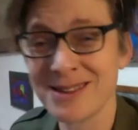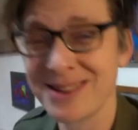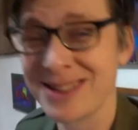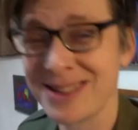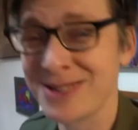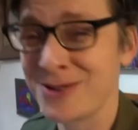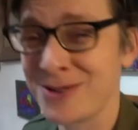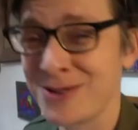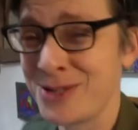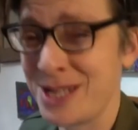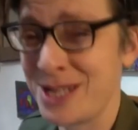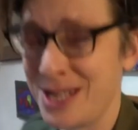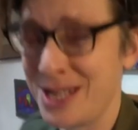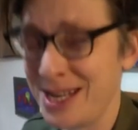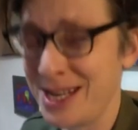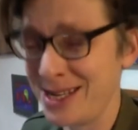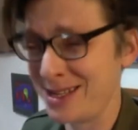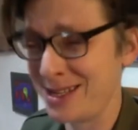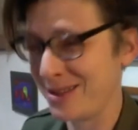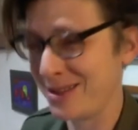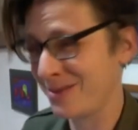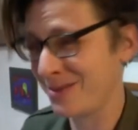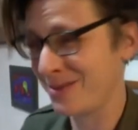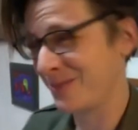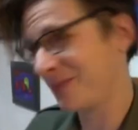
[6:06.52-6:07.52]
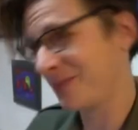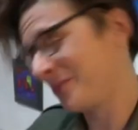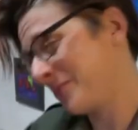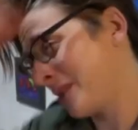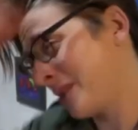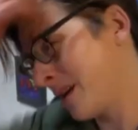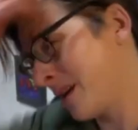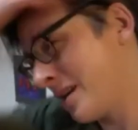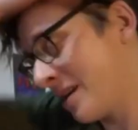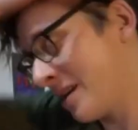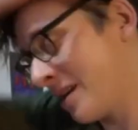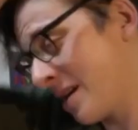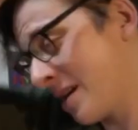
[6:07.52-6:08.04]
is all you need.
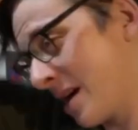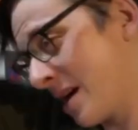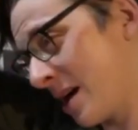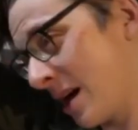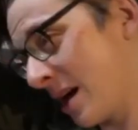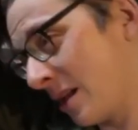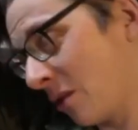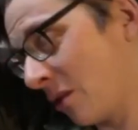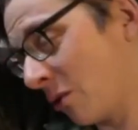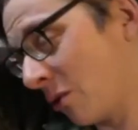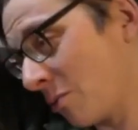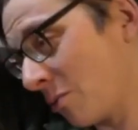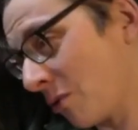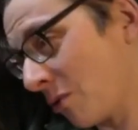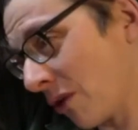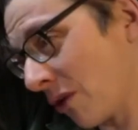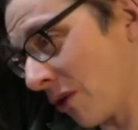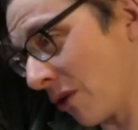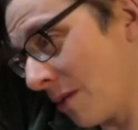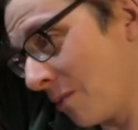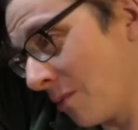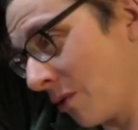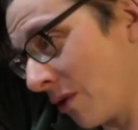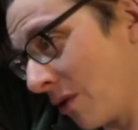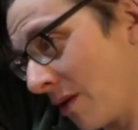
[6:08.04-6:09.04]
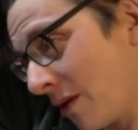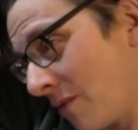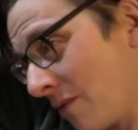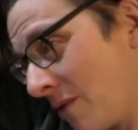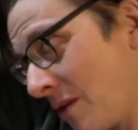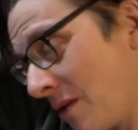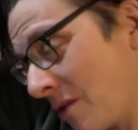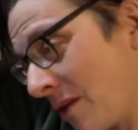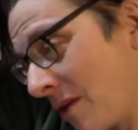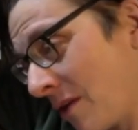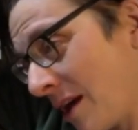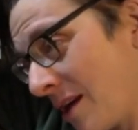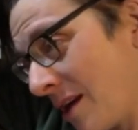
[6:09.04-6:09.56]
And sometimes if you
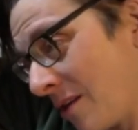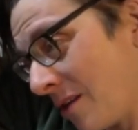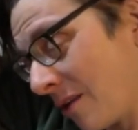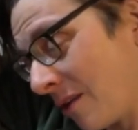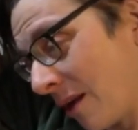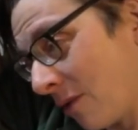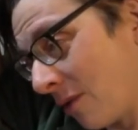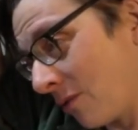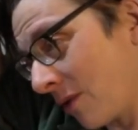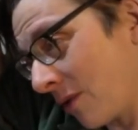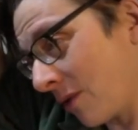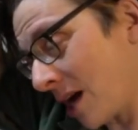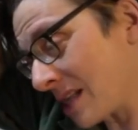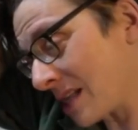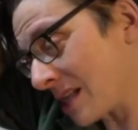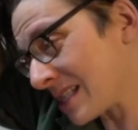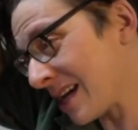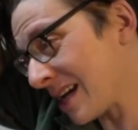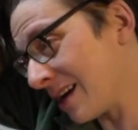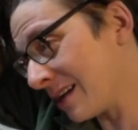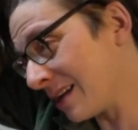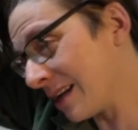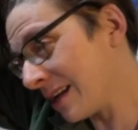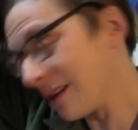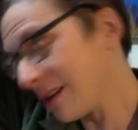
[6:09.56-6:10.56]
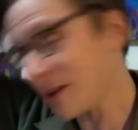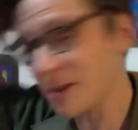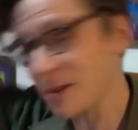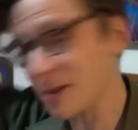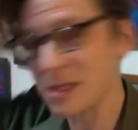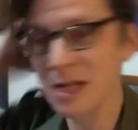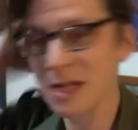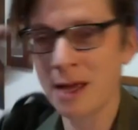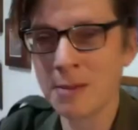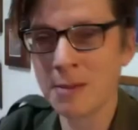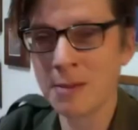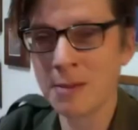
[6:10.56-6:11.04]
set yourself a tiny little time